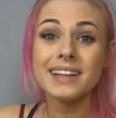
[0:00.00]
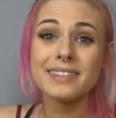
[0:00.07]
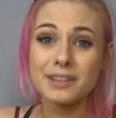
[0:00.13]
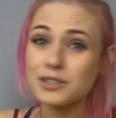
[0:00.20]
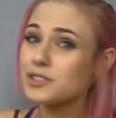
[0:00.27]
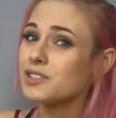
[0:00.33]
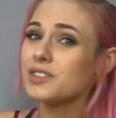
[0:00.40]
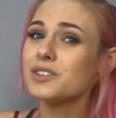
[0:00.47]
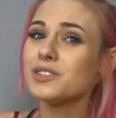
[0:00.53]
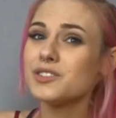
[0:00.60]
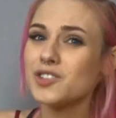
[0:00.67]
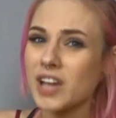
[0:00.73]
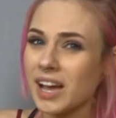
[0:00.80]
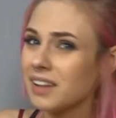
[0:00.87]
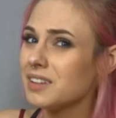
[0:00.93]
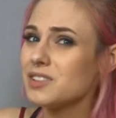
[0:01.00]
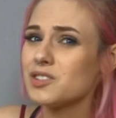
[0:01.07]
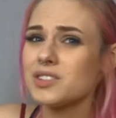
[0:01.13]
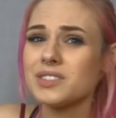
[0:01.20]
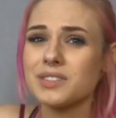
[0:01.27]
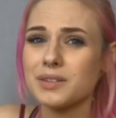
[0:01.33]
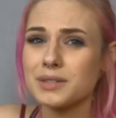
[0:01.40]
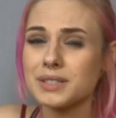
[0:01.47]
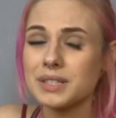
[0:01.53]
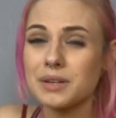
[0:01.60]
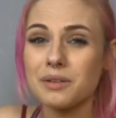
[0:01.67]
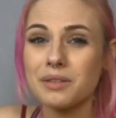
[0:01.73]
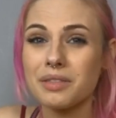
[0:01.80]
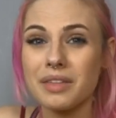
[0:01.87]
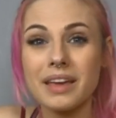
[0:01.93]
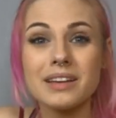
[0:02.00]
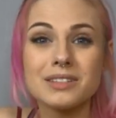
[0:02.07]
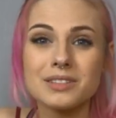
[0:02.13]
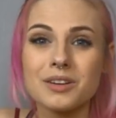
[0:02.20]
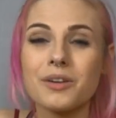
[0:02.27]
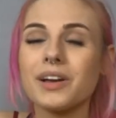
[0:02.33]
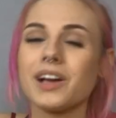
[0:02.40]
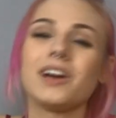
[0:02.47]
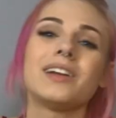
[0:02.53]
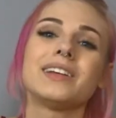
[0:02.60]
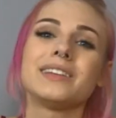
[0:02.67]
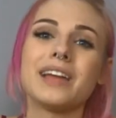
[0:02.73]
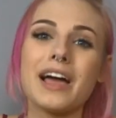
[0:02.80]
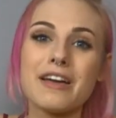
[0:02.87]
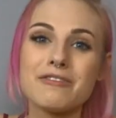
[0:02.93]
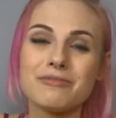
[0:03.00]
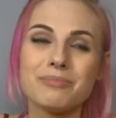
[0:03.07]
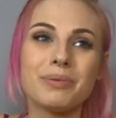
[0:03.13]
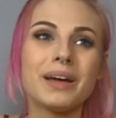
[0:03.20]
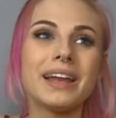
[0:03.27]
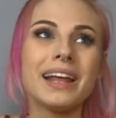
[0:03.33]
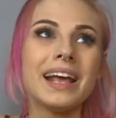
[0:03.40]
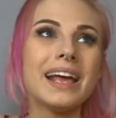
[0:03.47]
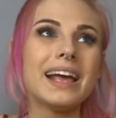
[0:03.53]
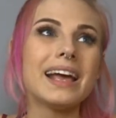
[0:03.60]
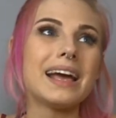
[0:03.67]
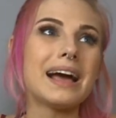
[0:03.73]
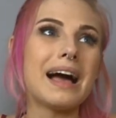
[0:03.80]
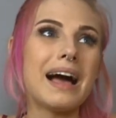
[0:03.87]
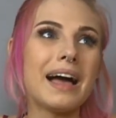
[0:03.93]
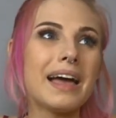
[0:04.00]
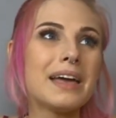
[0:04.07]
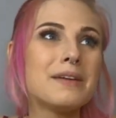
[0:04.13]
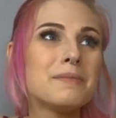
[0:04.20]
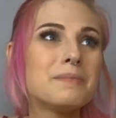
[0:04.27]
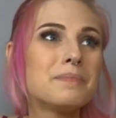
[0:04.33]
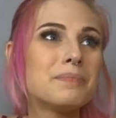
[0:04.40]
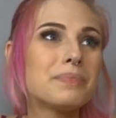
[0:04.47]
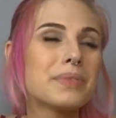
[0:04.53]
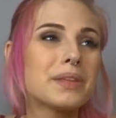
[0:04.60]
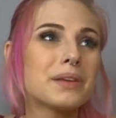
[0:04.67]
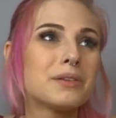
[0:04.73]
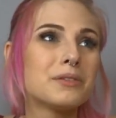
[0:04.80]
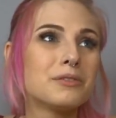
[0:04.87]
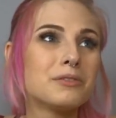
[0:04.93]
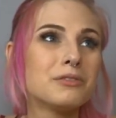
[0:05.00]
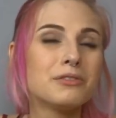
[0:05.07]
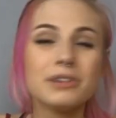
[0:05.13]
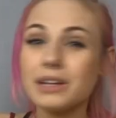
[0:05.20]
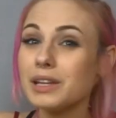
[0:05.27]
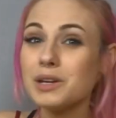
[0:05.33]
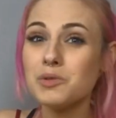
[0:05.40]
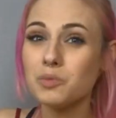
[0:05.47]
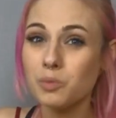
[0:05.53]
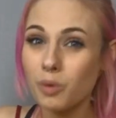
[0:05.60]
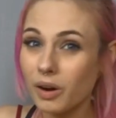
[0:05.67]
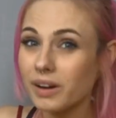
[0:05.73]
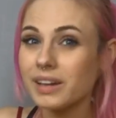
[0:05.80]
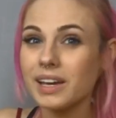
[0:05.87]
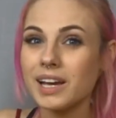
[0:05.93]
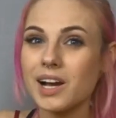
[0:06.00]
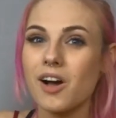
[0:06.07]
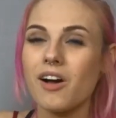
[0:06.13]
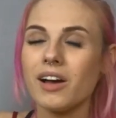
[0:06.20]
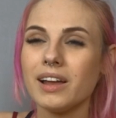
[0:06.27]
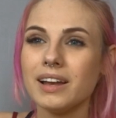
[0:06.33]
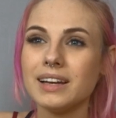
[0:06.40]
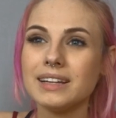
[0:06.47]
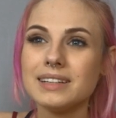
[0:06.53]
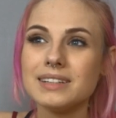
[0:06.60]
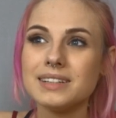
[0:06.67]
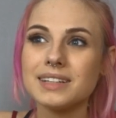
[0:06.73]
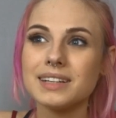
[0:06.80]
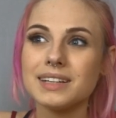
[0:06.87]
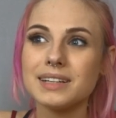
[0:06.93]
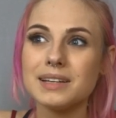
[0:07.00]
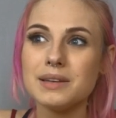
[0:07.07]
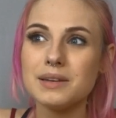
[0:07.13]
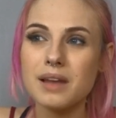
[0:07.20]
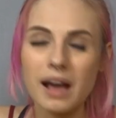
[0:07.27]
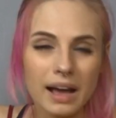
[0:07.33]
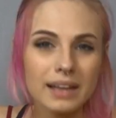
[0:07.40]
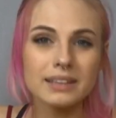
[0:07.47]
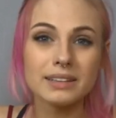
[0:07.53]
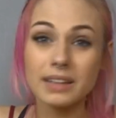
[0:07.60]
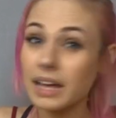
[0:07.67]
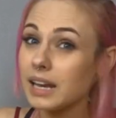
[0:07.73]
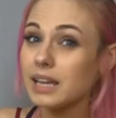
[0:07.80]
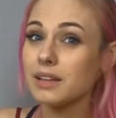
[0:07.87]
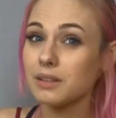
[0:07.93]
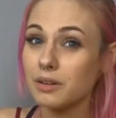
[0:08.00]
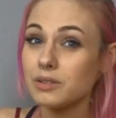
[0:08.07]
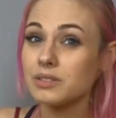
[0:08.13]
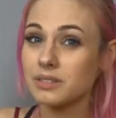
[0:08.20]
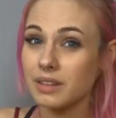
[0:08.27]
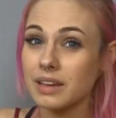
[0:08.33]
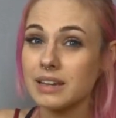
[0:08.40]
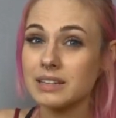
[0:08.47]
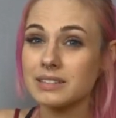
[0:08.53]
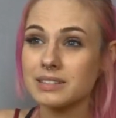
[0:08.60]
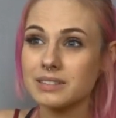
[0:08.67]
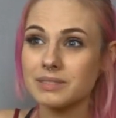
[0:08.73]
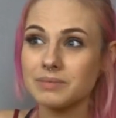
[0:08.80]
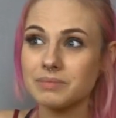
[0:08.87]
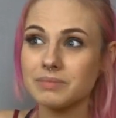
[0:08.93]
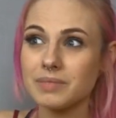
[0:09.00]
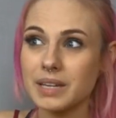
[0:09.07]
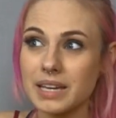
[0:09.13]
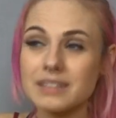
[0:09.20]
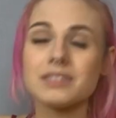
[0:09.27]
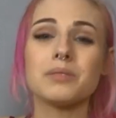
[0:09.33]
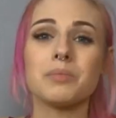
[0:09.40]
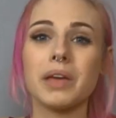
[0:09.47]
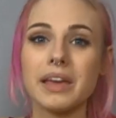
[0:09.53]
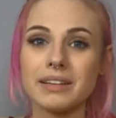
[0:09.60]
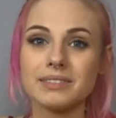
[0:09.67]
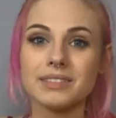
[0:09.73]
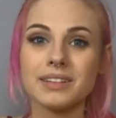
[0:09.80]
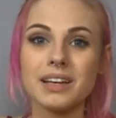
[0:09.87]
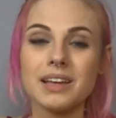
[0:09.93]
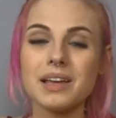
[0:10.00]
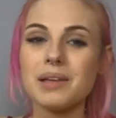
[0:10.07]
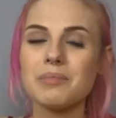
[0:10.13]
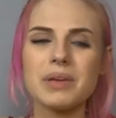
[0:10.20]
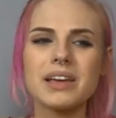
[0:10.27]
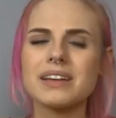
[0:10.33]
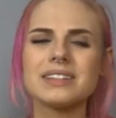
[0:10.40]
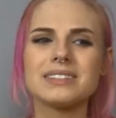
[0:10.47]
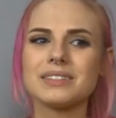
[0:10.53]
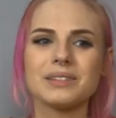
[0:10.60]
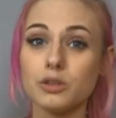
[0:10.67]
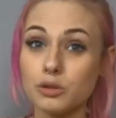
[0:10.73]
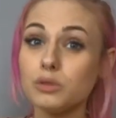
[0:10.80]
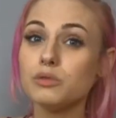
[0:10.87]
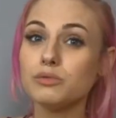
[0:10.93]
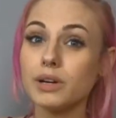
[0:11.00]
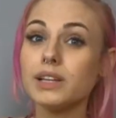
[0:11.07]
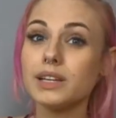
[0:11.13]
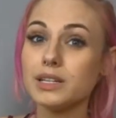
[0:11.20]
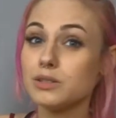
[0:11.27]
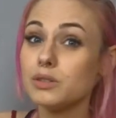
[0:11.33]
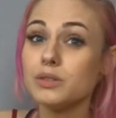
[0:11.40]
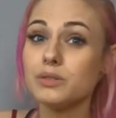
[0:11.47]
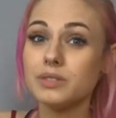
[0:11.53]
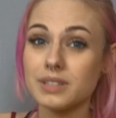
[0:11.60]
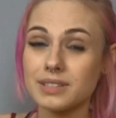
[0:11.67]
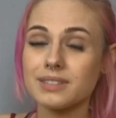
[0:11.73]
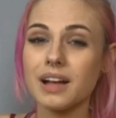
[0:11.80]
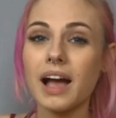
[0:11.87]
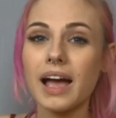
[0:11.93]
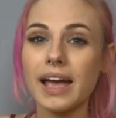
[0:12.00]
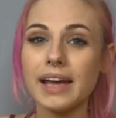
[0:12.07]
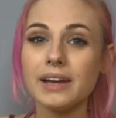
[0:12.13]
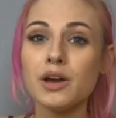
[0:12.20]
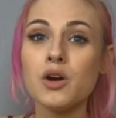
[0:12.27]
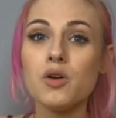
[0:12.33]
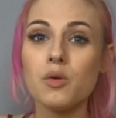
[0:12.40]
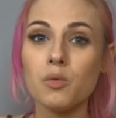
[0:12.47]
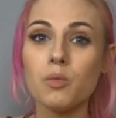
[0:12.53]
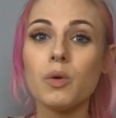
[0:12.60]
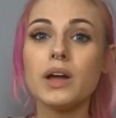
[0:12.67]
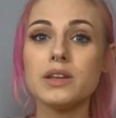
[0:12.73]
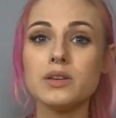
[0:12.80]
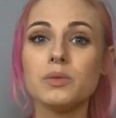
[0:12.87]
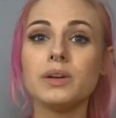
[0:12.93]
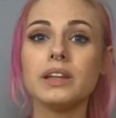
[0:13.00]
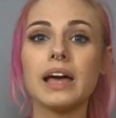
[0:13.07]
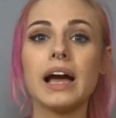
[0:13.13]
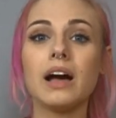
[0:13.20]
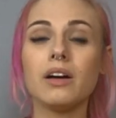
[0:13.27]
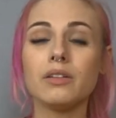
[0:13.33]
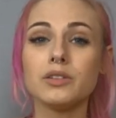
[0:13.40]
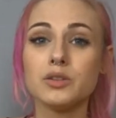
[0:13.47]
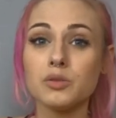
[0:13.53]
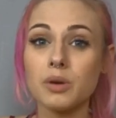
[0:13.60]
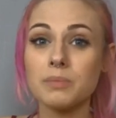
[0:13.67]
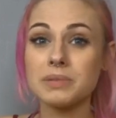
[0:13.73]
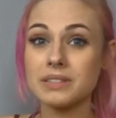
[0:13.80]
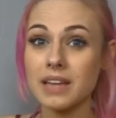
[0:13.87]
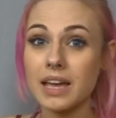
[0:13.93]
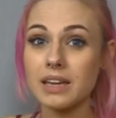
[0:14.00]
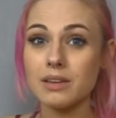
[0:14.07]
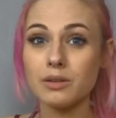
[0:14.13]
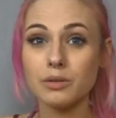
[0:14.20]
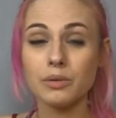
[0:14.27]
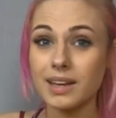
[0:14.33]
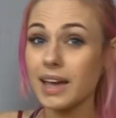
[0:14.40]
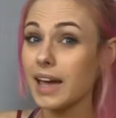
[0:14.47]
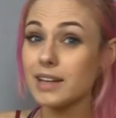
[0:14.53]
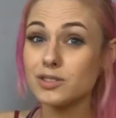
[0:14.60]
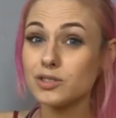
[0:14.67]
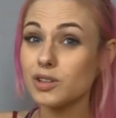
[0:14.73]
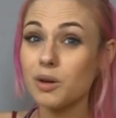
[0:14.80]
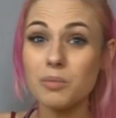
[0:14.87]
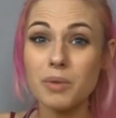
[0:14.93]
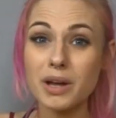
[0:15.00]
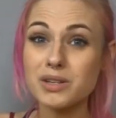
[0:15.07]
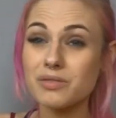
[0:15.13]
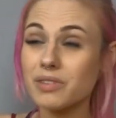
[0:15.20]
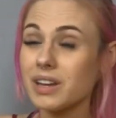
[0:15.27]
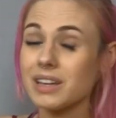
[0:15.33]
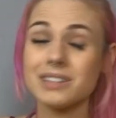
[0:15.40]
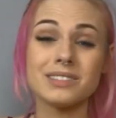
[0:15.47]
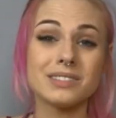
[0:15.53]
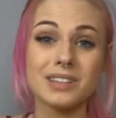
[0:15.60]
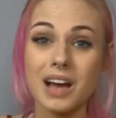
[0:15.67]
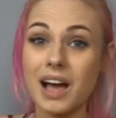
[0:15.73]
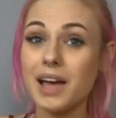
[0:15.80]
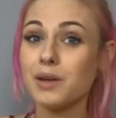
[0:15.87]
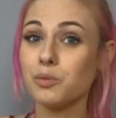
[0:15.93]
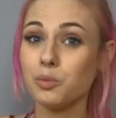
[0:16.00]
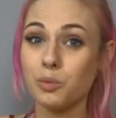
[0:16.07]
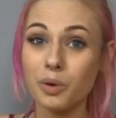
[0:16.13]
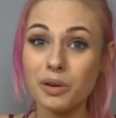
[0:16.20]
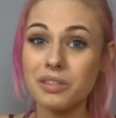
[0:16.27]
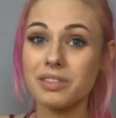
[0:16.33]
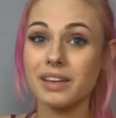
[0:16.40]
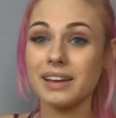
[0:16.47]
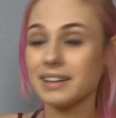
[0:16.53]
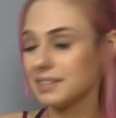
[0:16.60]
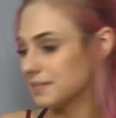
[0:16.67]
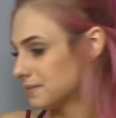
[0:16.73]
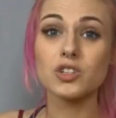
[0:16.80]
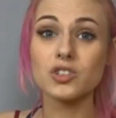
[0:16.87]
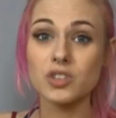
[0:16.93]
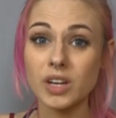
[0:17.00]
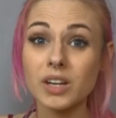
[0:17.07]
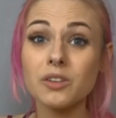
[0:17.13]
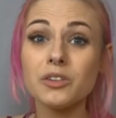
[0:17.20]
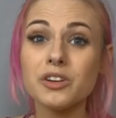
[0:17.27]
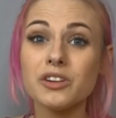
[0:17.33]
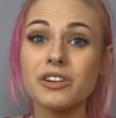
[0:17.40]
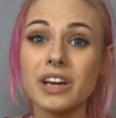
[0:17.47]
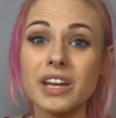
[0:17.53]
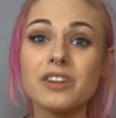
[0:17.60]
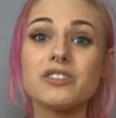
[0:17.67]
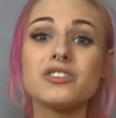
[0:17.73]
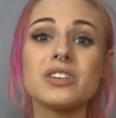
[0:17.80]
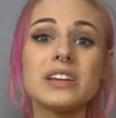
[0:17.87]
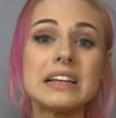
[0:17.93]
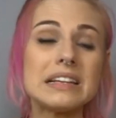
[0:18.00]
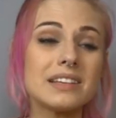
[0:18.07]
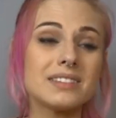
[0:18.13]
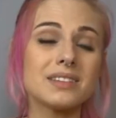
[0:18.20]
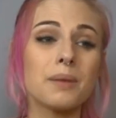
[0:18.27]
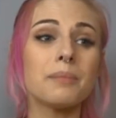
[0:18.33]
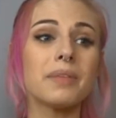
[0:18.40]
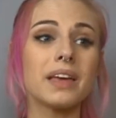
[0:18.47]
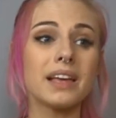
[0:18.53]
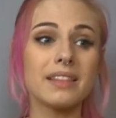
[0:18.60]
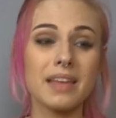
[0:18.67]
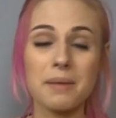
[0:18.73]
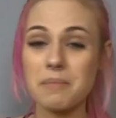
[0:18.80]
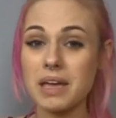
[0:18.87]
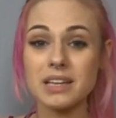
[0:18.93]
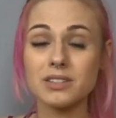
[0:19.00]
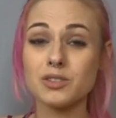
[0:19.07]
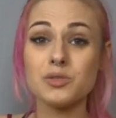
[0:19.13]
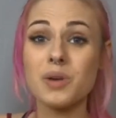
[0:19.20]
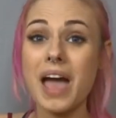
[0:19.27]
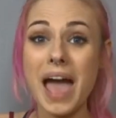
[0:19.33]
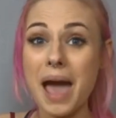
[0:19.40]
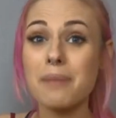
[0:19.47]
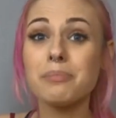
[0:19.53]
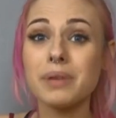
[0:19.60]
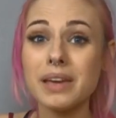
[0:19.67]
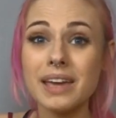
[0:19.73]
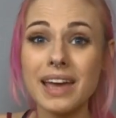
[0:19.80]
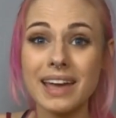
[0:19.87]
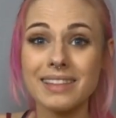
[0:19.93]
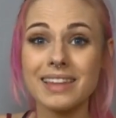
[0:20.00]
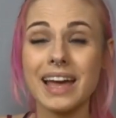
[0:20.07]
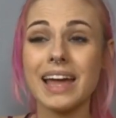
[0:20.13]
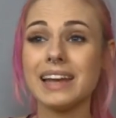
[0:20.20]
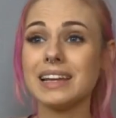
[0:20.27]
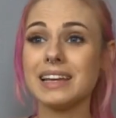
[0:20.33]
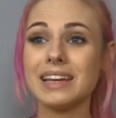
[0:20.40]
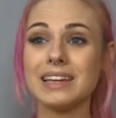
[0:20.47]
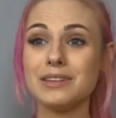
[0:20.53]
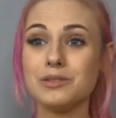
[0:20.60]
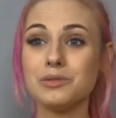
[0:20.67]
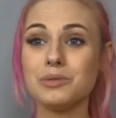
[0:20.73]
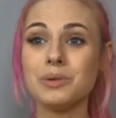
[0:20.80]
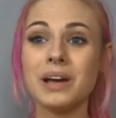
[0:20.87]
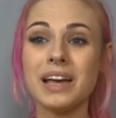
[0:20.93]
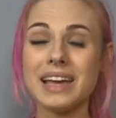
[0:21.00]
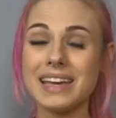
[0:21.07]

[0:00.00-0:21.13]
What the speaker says: There's still challenges, there's still things going on in life, but I'm really working on not letting those things get to me, because you really do decide what you allow to upset you, and so much of it is not worth it. Channel your energy to something that makes you happy and that you